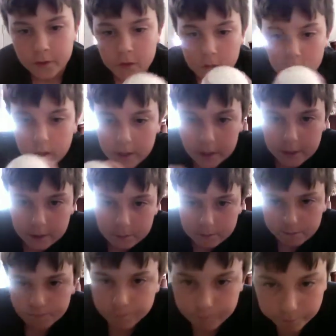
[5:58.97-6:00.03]
Okay?
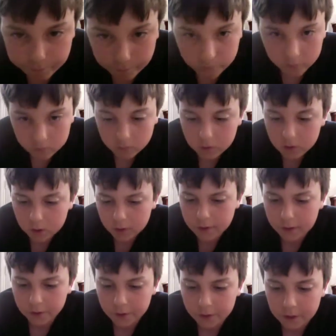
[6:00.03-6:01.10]

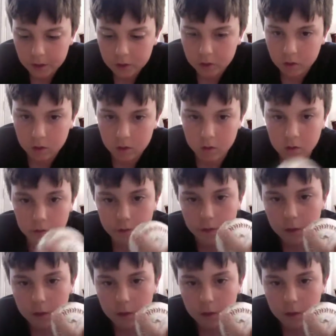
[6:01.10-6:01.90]
Now the knuckle curve,